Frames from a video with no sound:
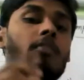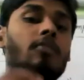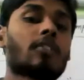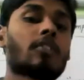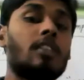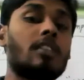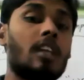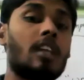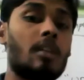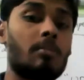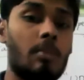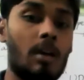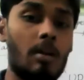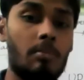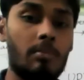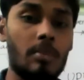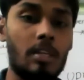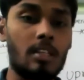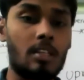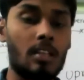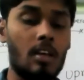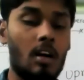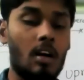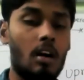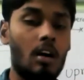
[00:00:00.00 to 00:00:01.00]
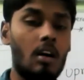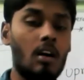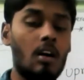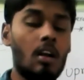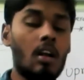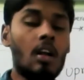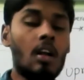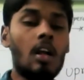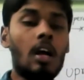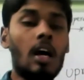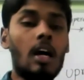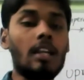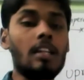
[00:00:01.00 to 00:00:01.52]
of the thermometer,
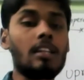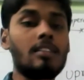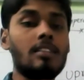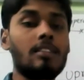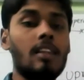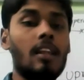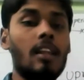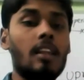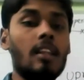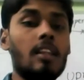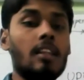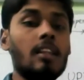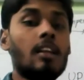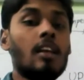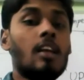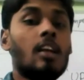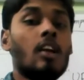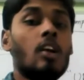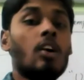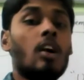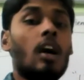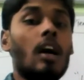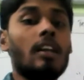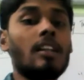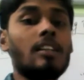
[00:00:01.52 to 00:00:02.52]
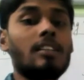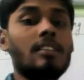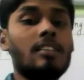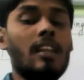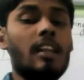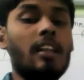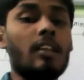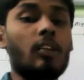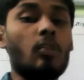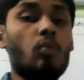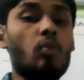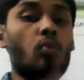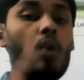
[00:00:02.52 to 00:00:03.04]

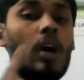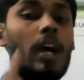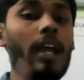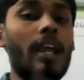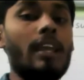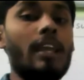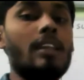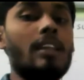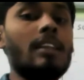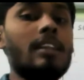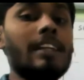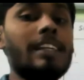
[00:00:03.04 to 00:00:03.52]
understanding while